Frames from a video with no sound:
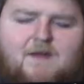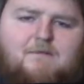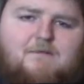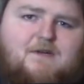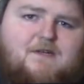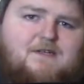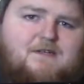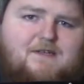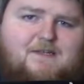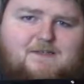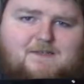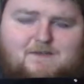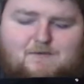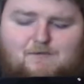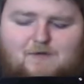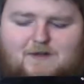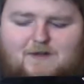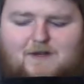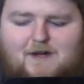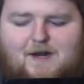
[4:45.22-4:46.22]
But that's
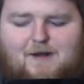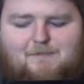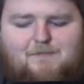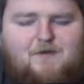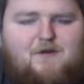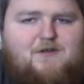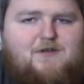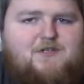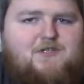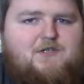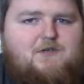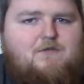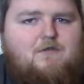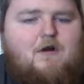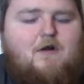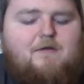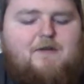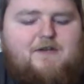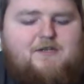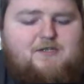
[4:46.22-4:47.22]
one that I'm not sure
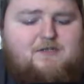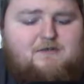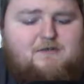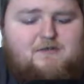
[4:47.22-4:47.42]
on it.